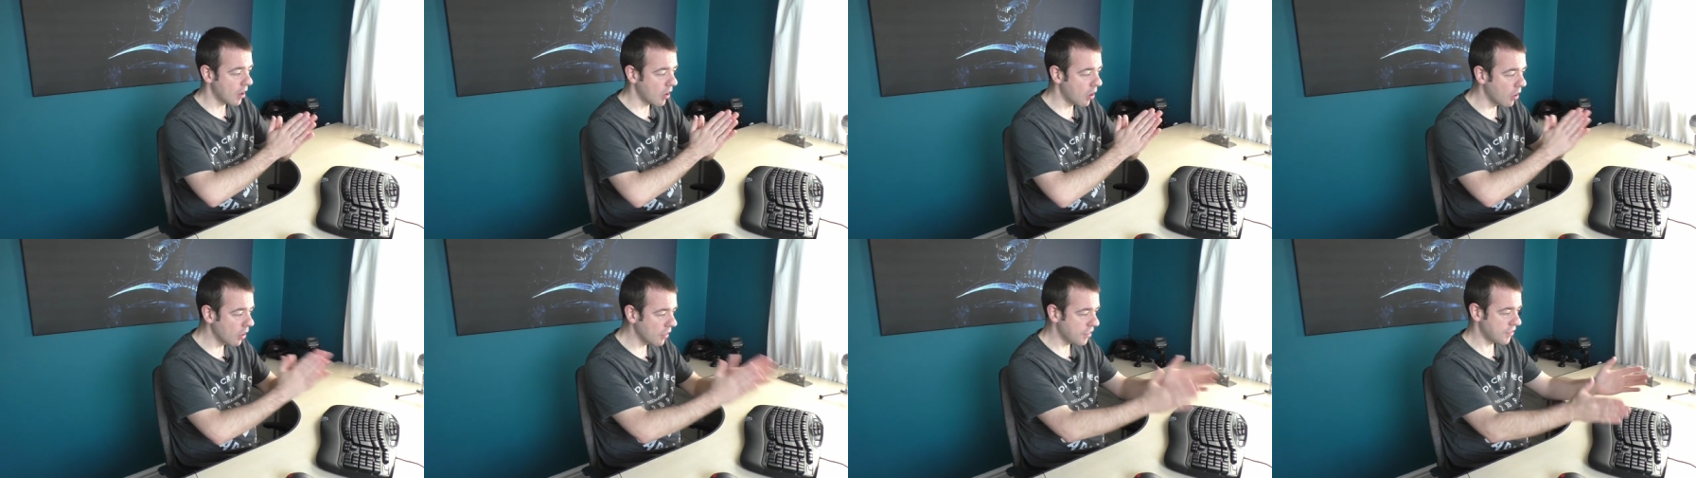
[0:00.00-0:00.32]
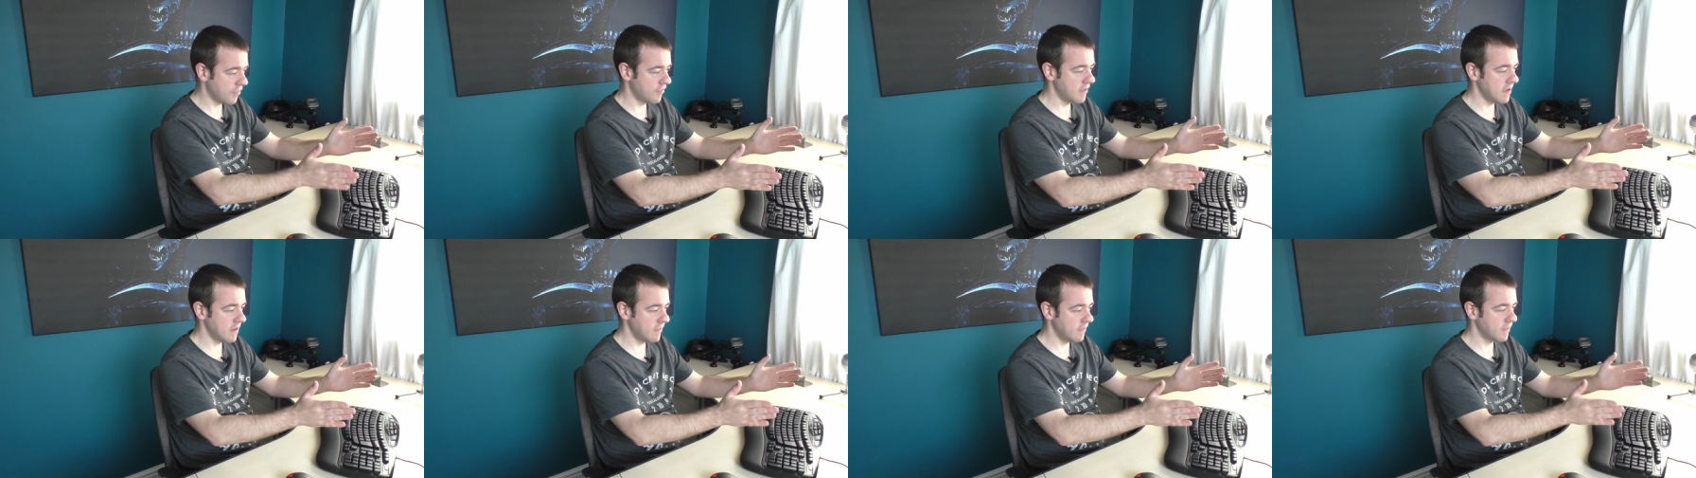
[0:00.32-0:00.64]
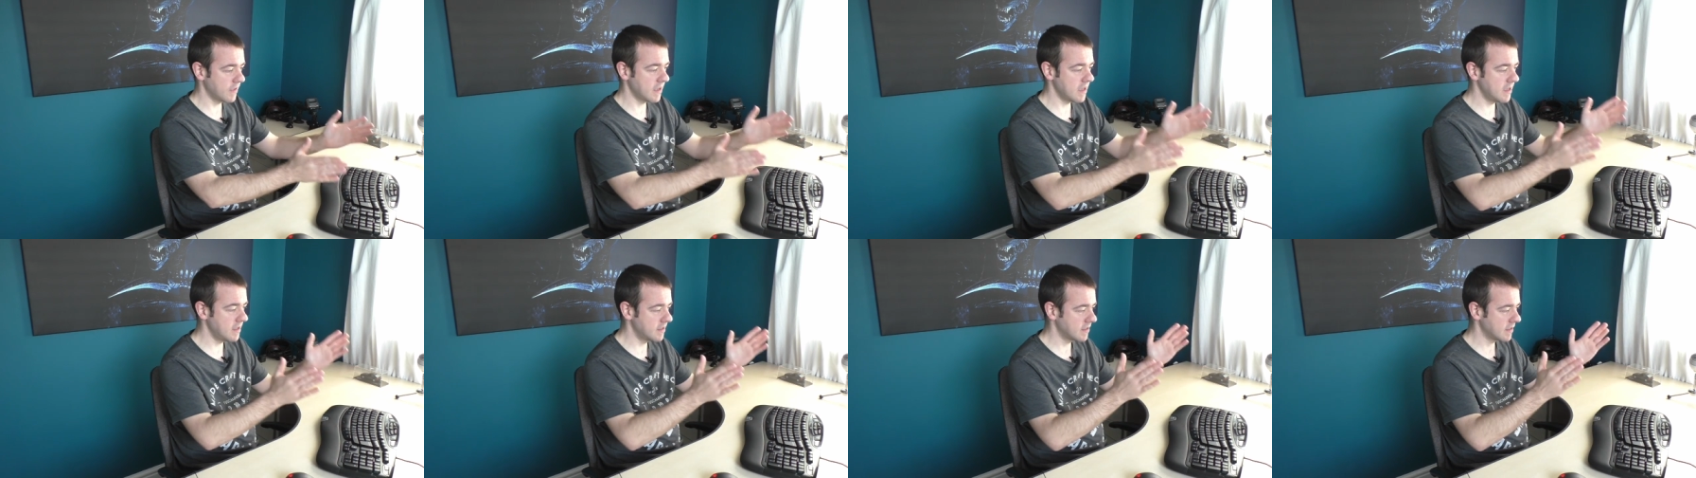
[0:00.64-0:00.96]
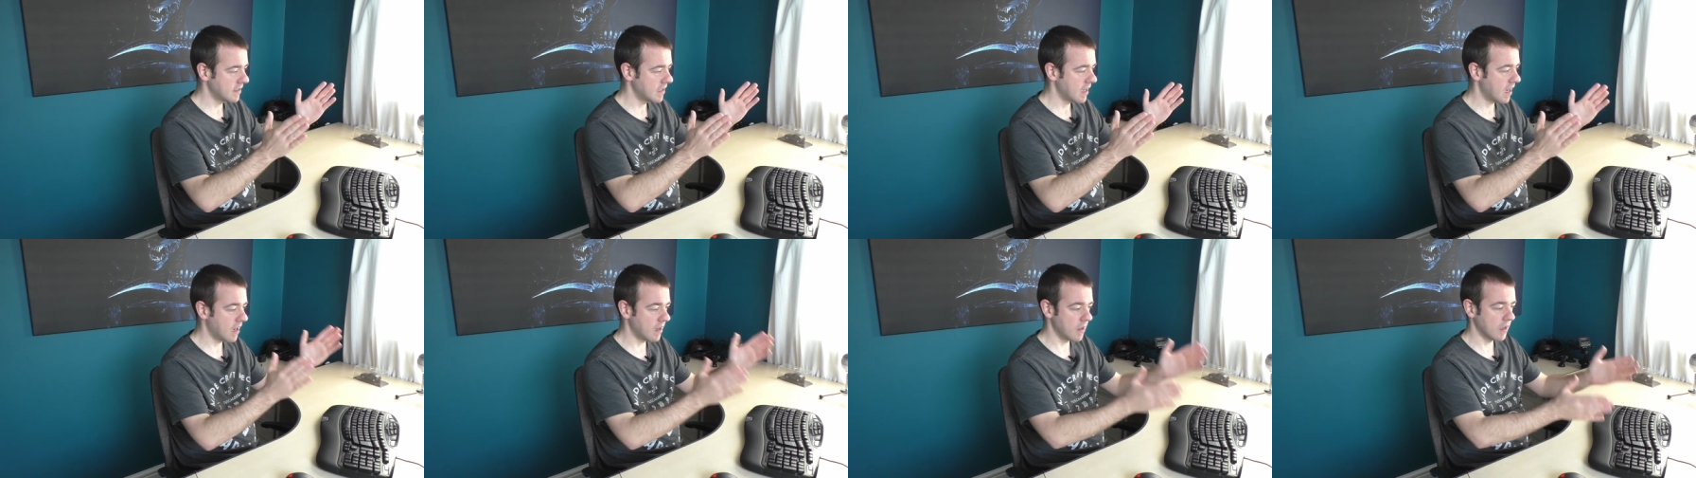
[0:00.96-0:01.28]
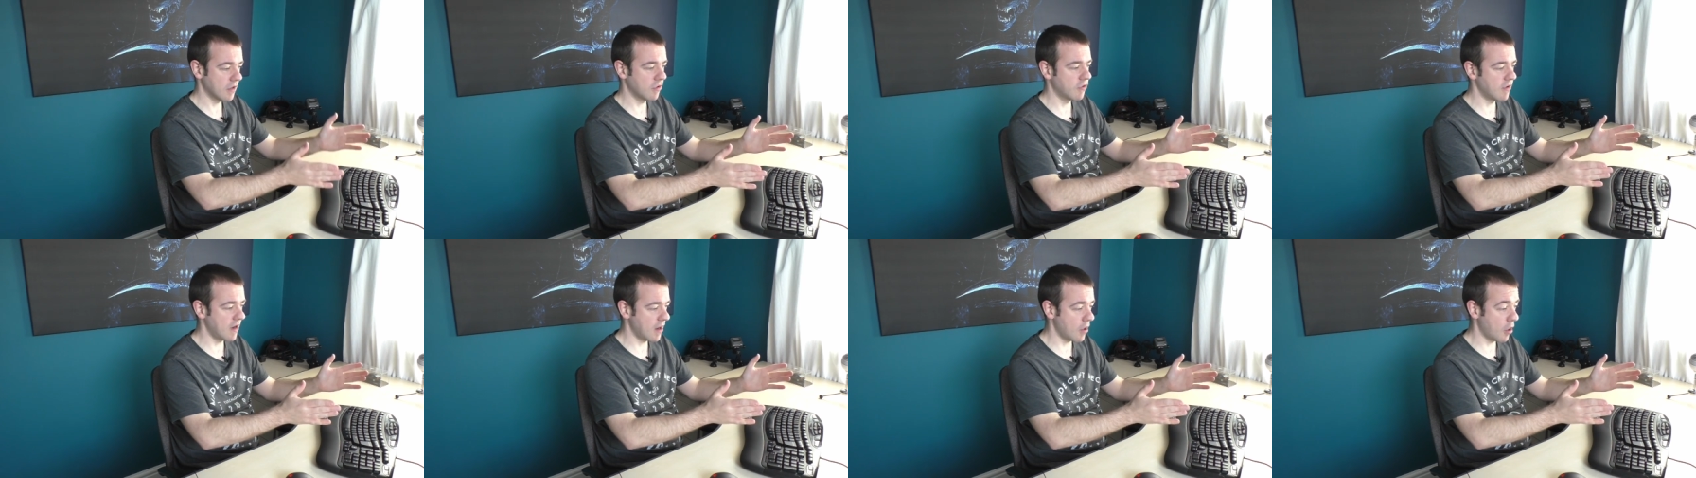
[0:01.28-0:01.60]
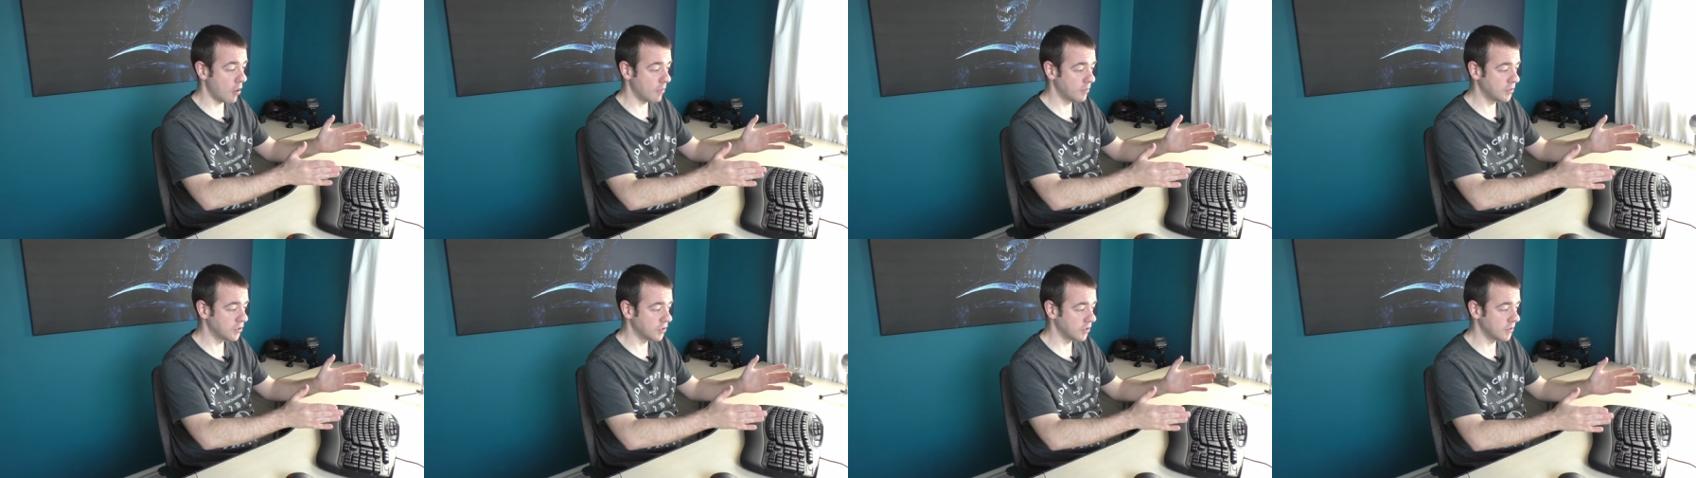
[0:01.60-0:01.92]
all three of these are a great
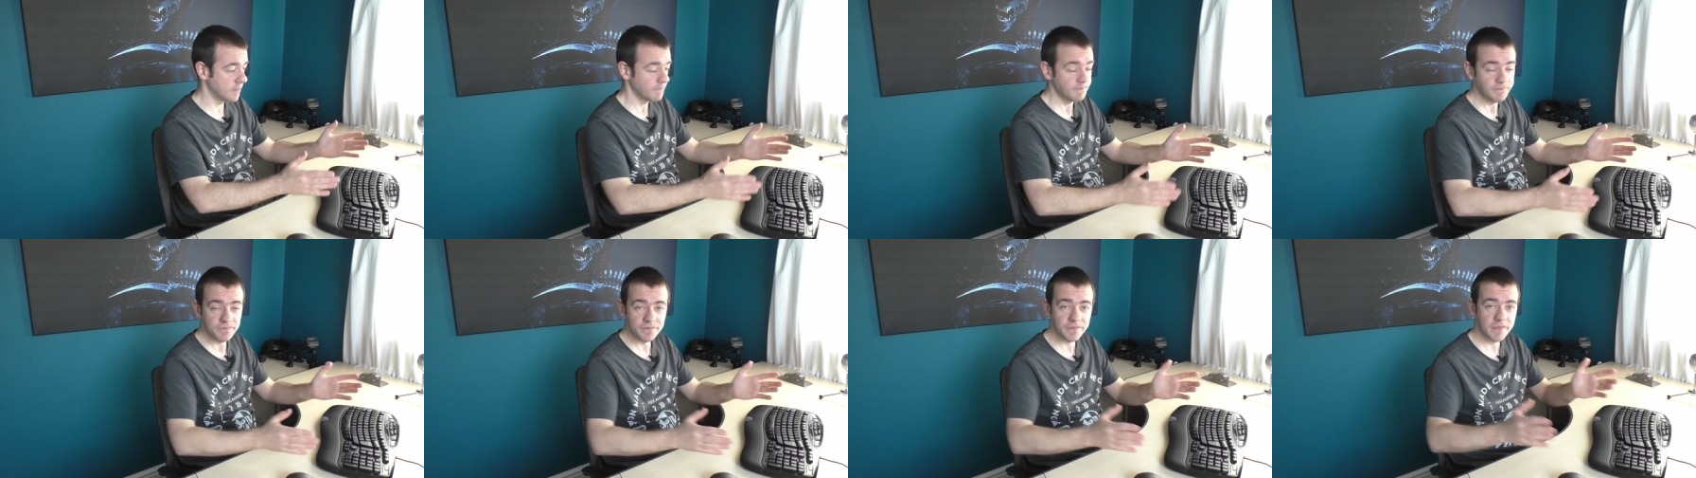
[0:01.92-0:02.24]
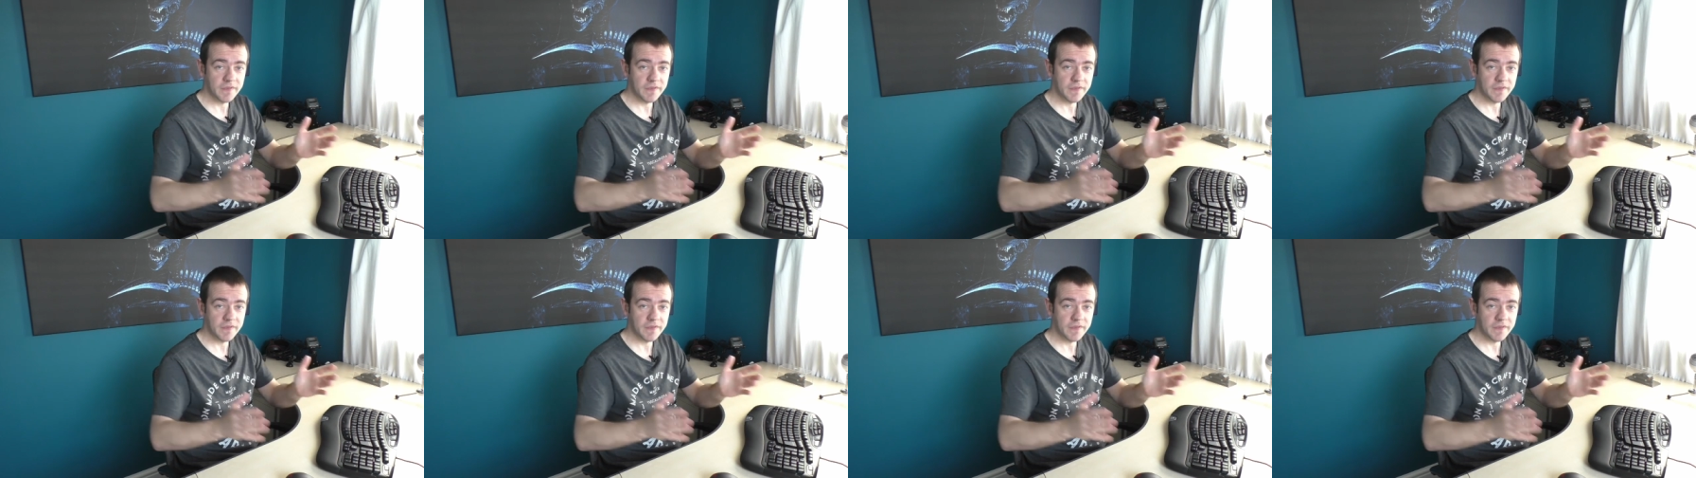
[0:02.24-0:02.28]
option.